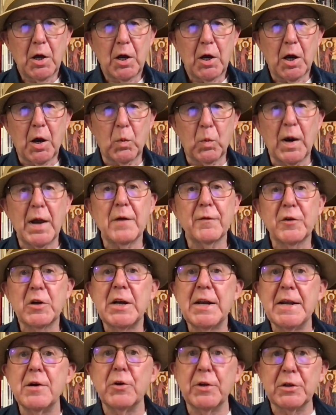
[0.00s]
a way of
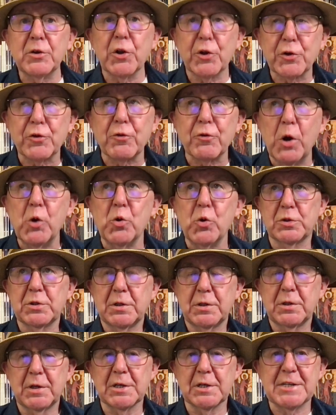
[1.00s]
clearing the throat,
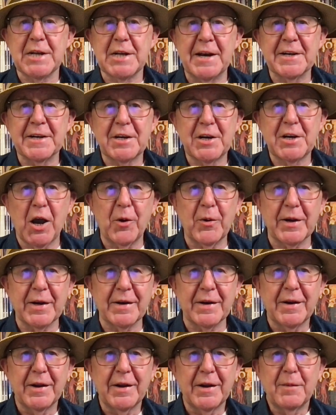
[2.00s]
as Leonard
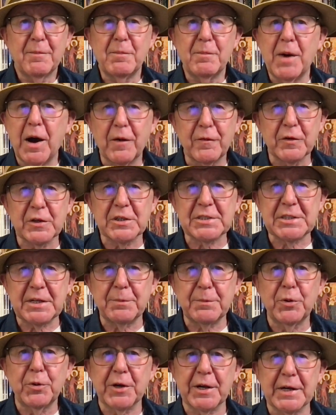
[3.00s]
Cohen marvellously
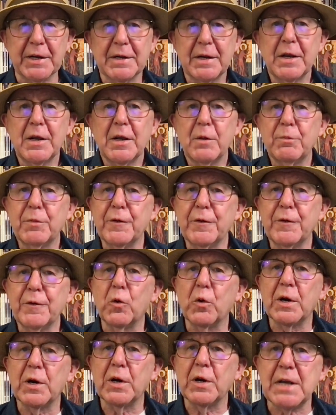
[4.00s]
put it,
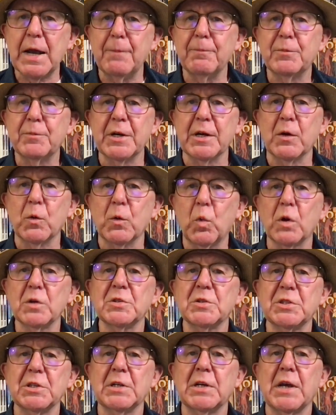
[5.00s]
before attempting
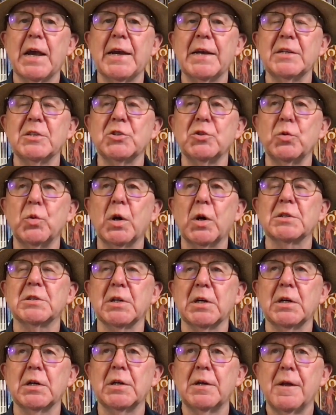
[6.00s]
once again to
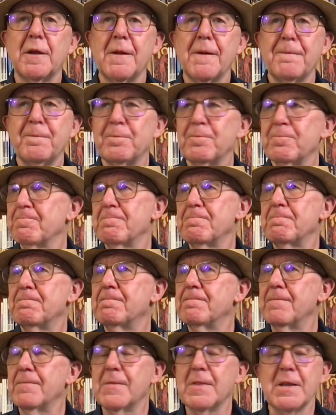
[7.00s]
utter
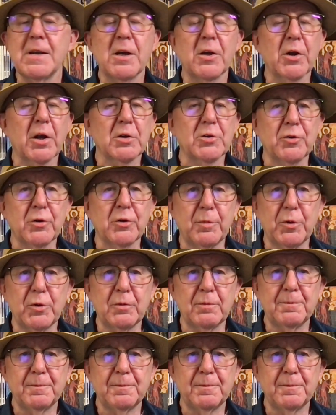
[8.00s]
the unutterable.